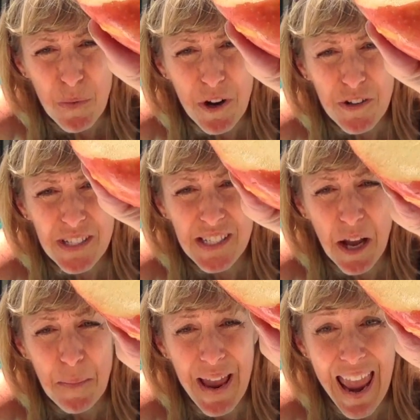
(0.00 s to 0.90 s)
where
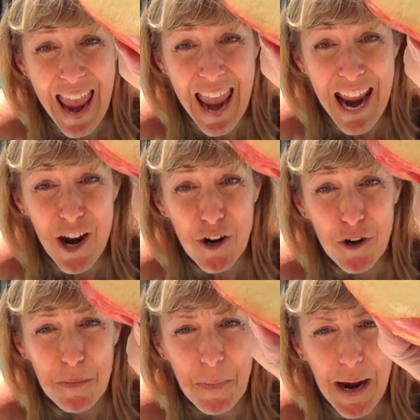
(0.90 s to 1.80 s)
some
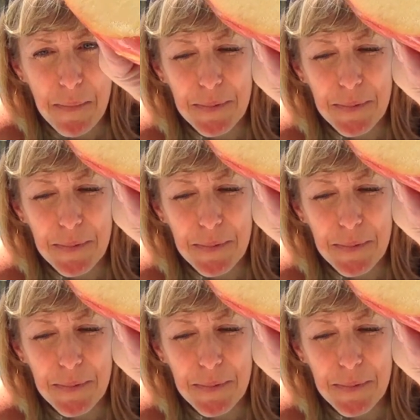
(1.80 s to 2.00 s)
air might